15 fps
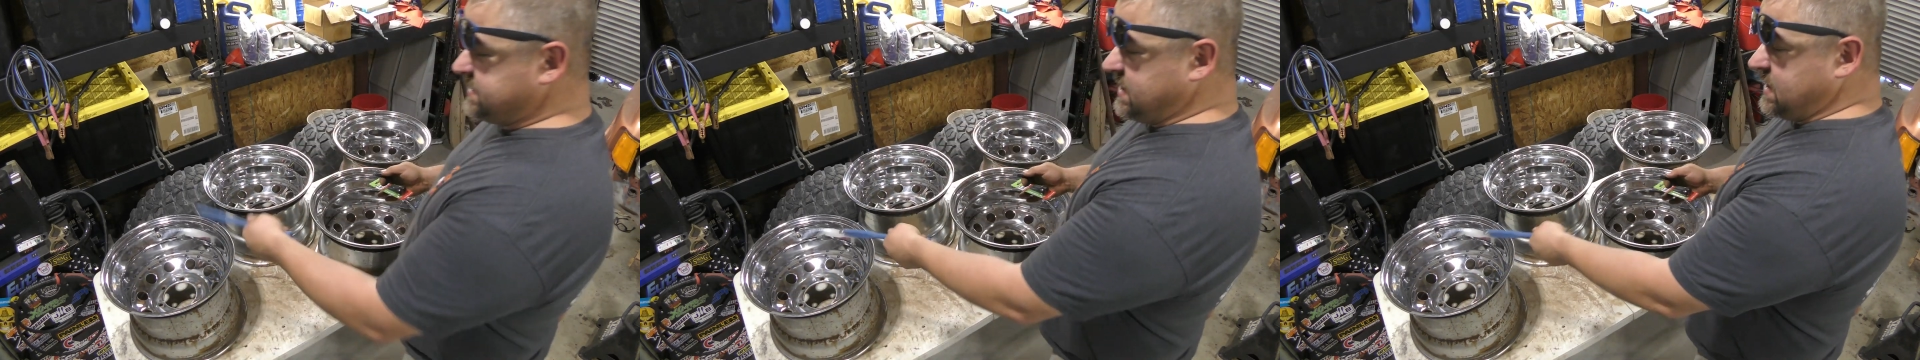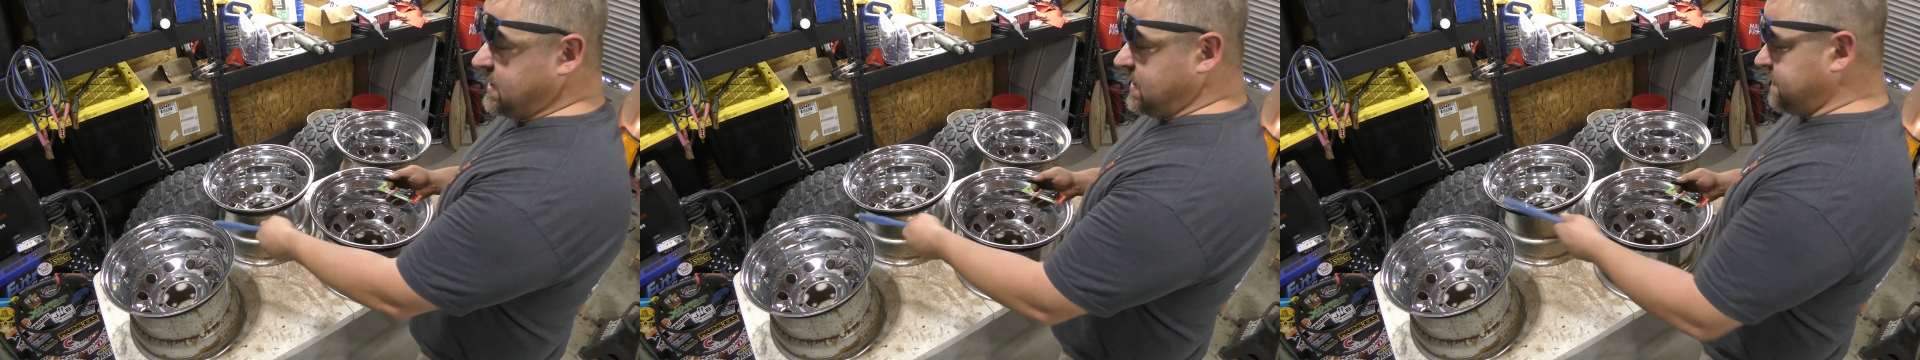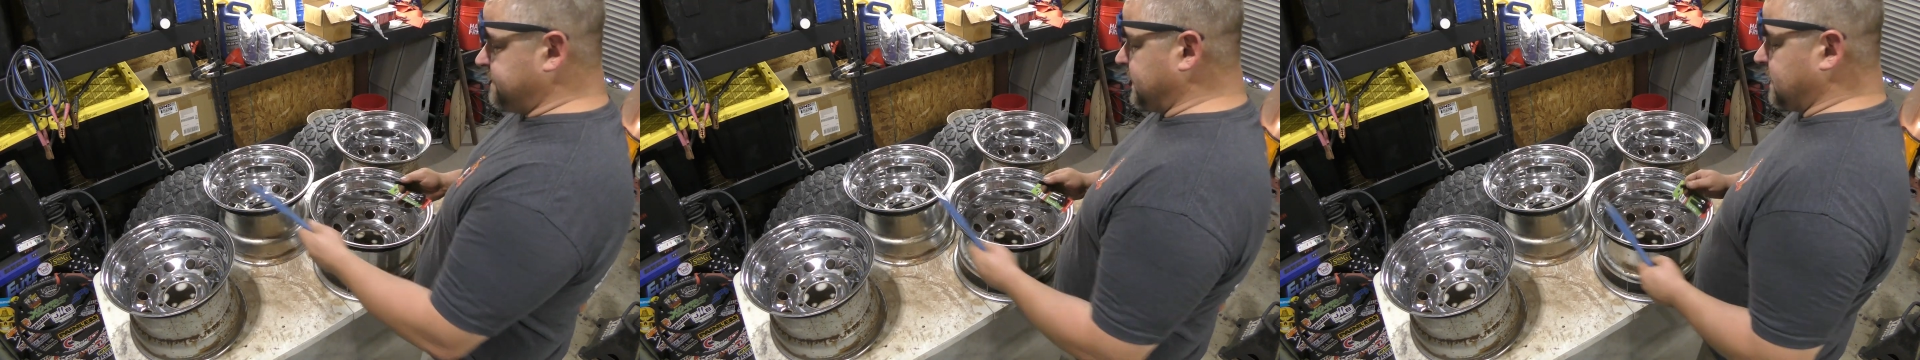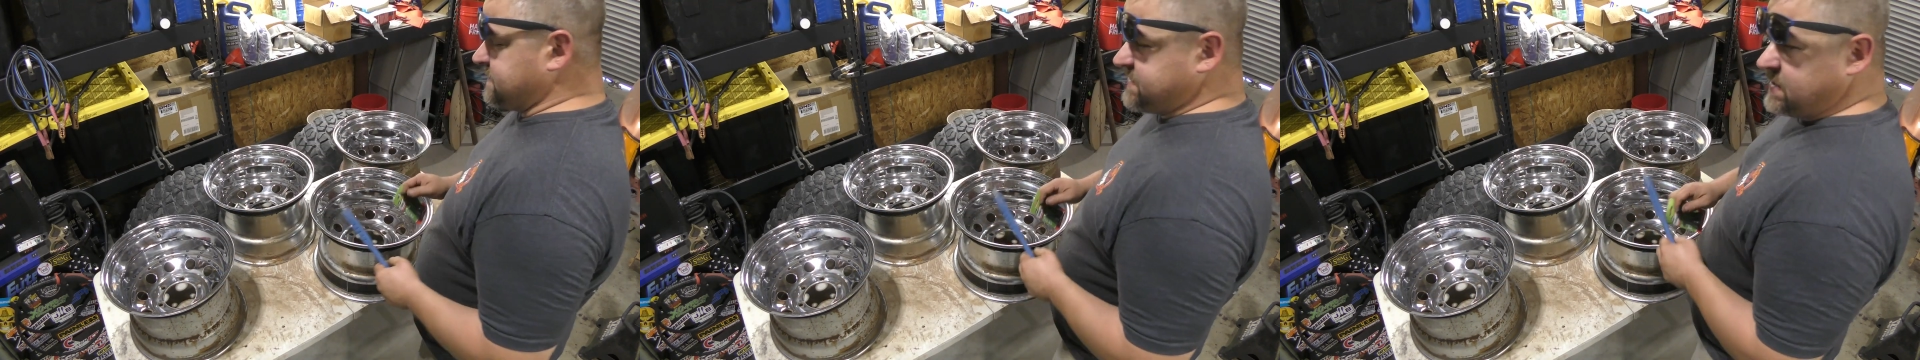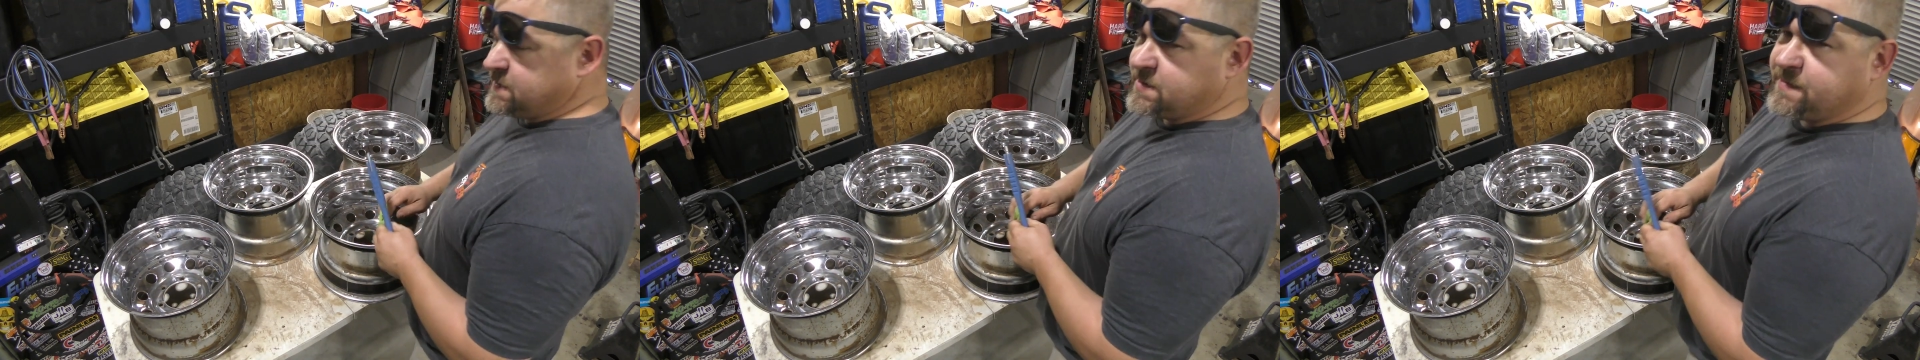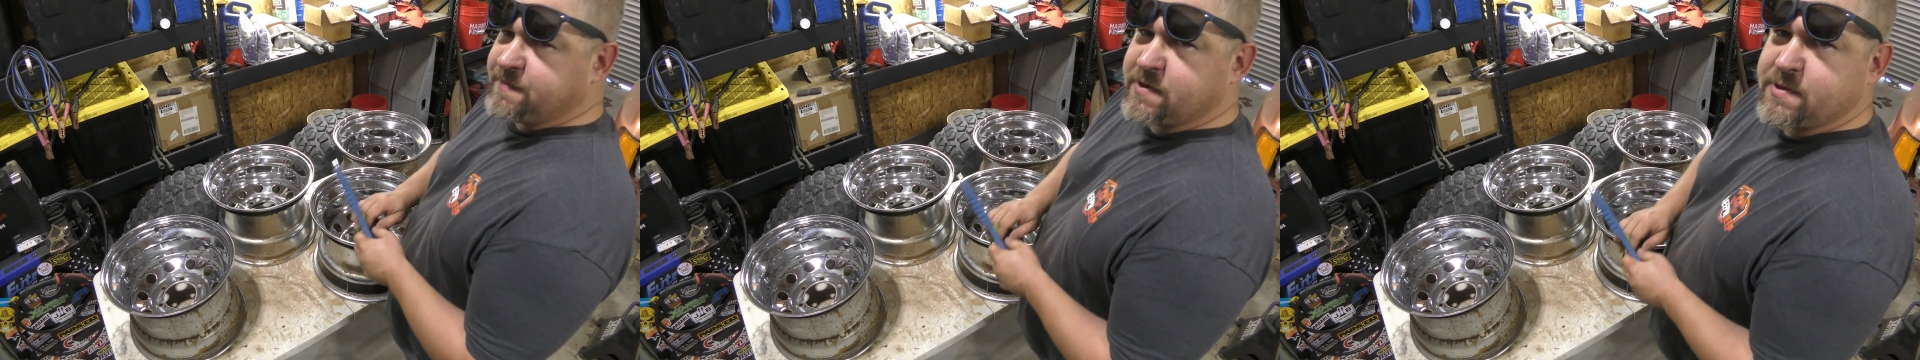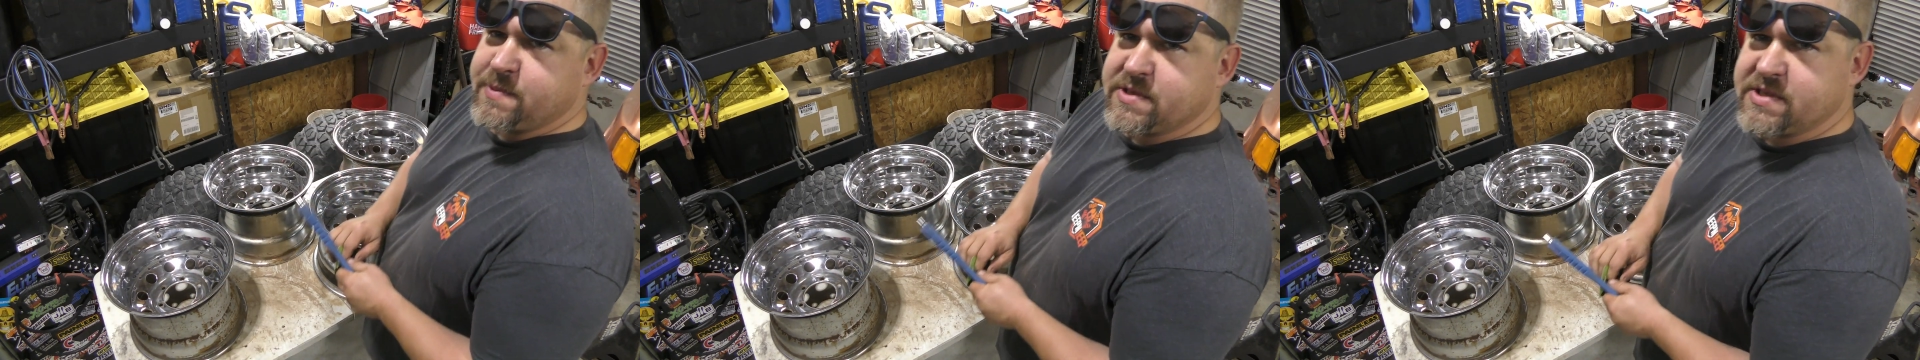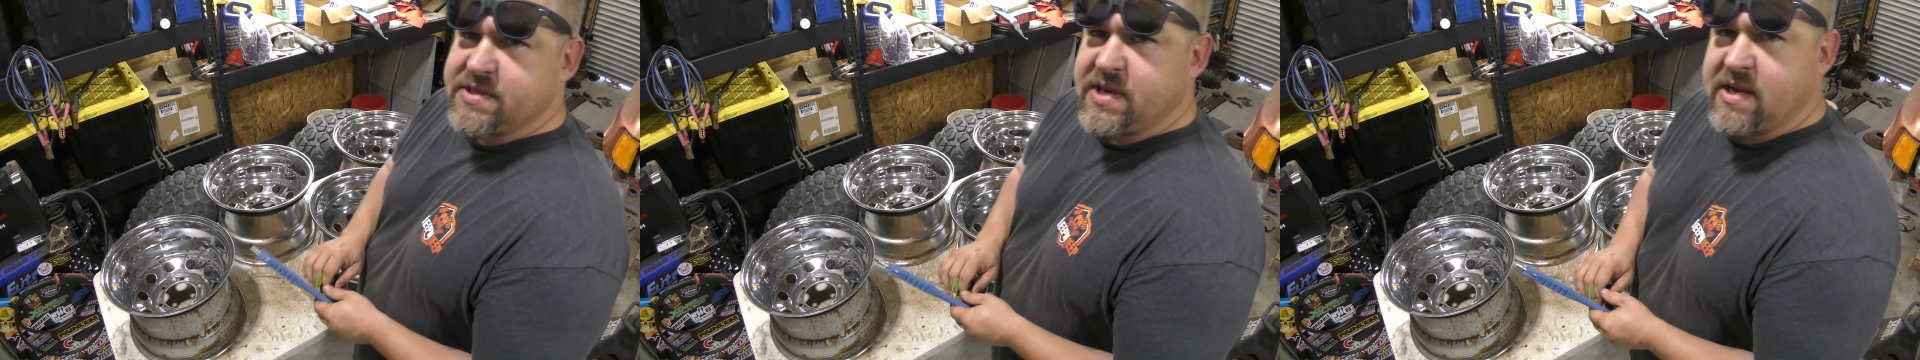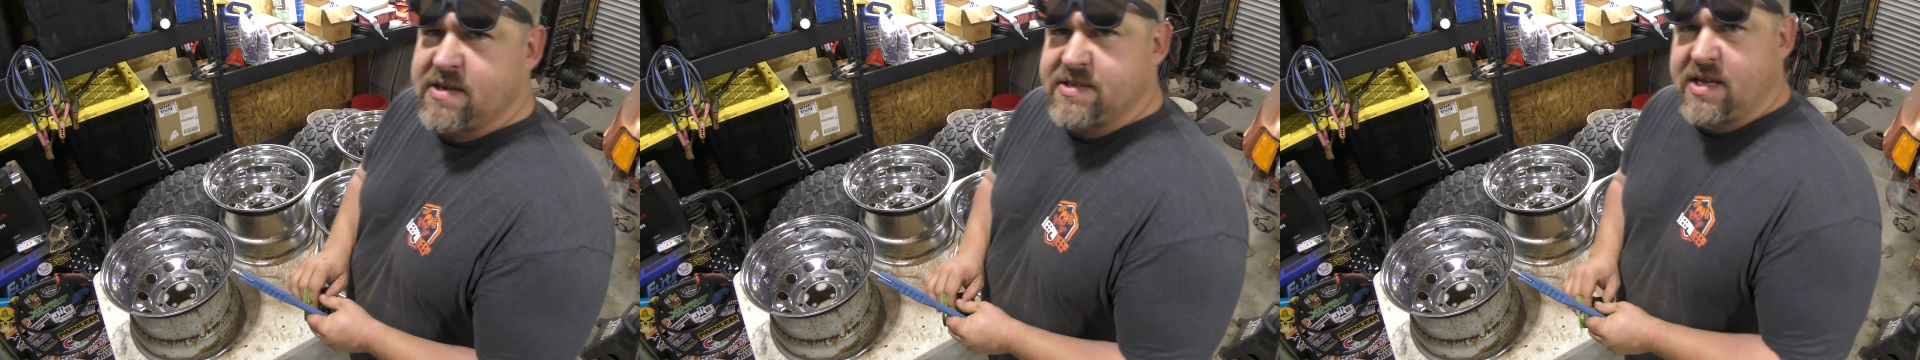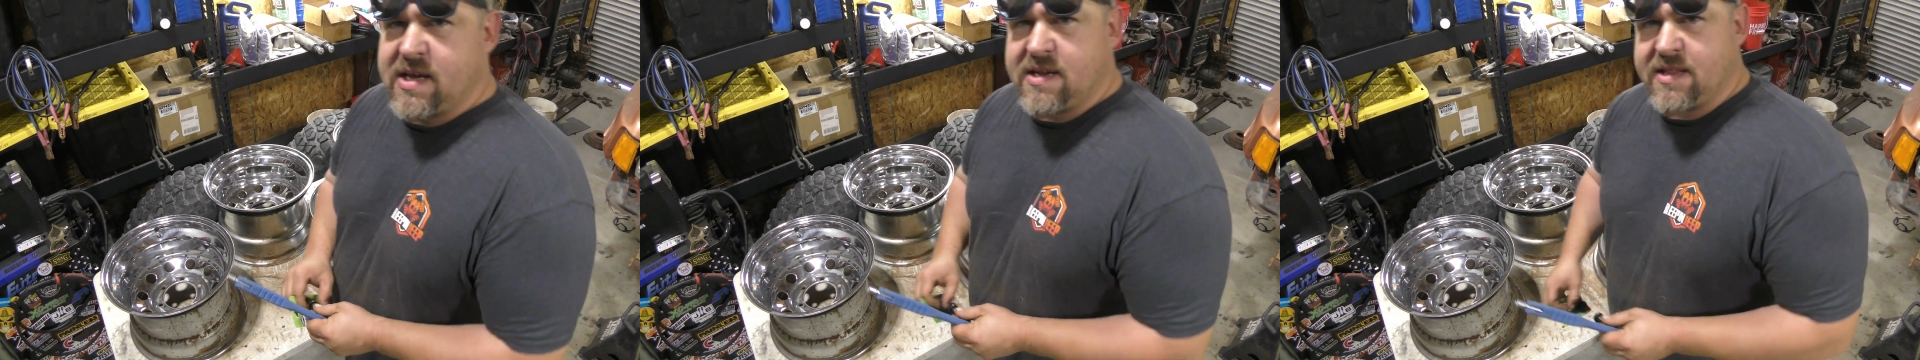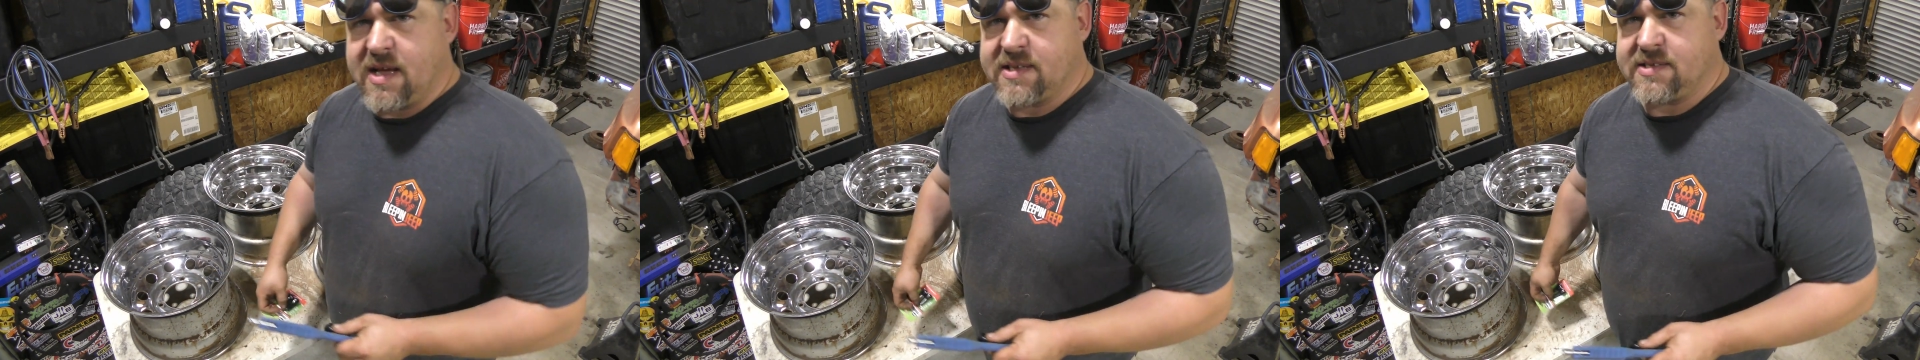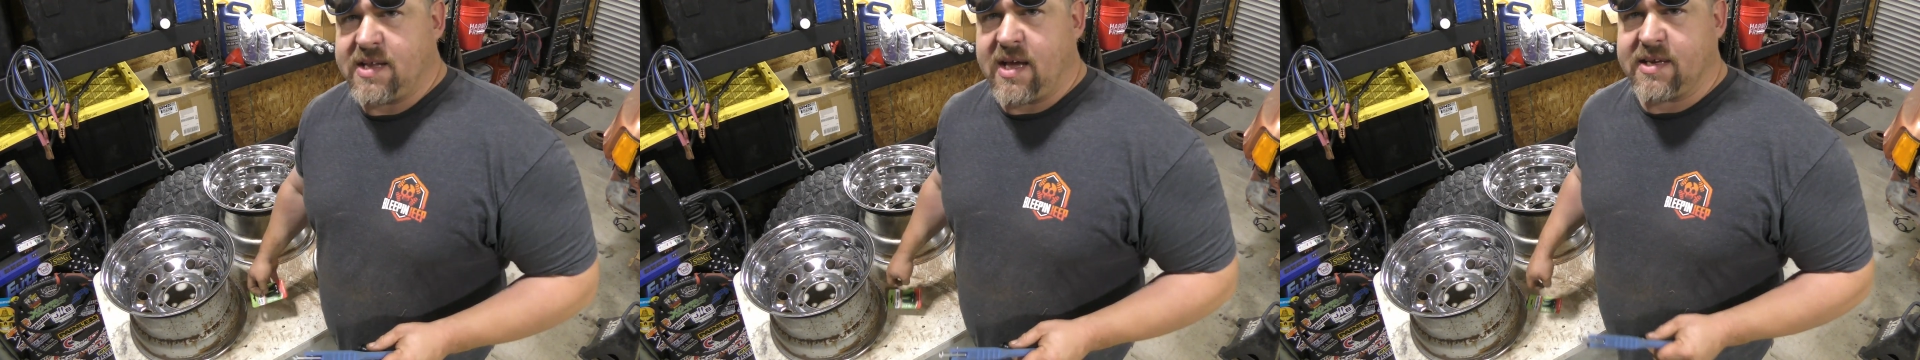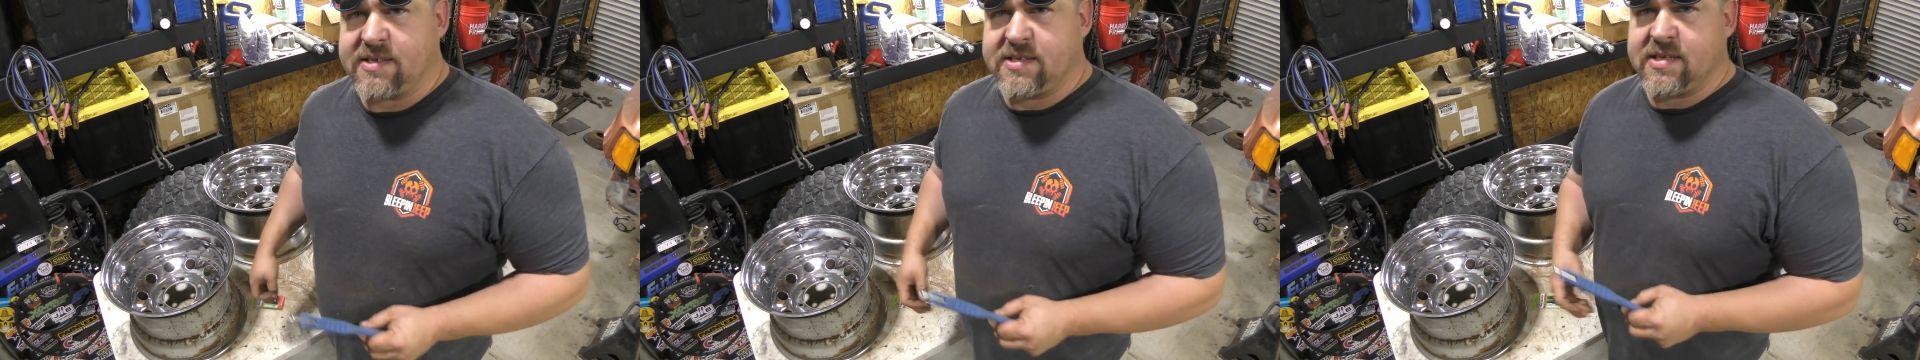gotta have valve stems before you put the tires on, and that's next.